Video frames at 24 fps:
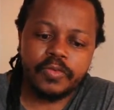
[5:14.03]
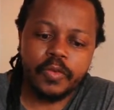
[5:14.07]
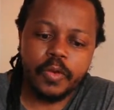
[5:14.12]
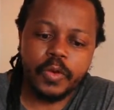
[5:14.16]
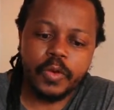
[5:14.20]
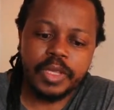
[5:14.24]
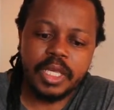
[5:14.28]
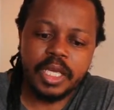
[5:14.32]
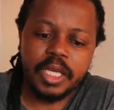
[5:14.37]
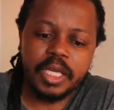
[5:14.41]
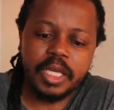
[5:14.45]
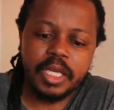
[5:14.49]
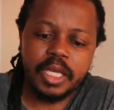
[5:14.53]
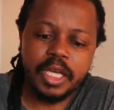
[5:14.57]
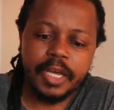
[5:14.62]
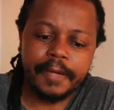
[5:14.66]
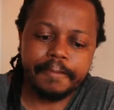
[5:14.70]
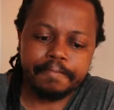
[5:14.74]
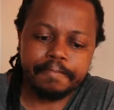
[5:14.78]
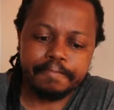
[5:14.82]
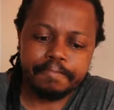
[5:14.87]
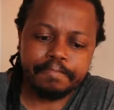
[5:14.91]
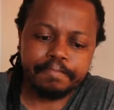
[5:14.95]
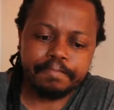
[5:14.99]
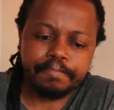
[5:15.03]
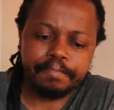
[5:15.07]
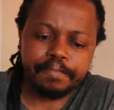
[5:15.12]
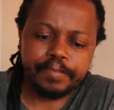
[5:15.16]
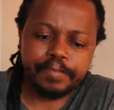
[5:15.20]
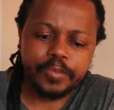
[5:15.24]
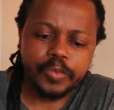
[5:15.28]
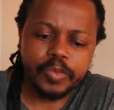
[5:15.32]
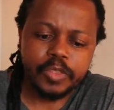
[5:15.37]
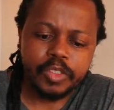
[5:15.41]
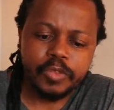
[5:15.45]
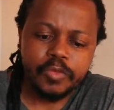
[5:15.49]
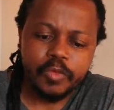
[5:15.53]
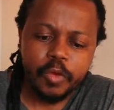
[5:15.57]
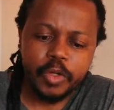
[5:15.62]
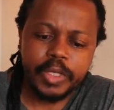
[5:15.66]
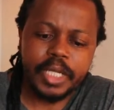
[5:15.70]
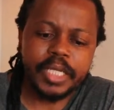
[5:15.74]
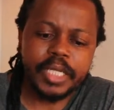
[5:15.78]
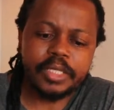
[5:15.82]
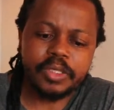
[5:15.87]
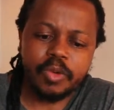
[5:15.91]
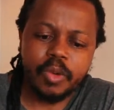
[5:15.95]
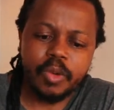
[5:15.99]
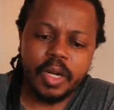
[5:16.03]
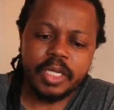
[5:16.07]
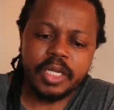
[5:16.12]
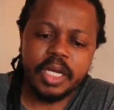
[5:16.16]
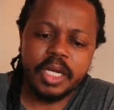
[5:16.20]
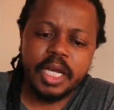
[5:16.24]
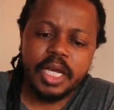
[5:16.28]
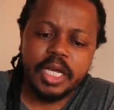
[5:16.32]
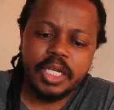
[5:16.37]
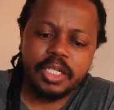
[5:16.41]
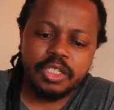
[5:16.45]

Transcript: the 4-day squad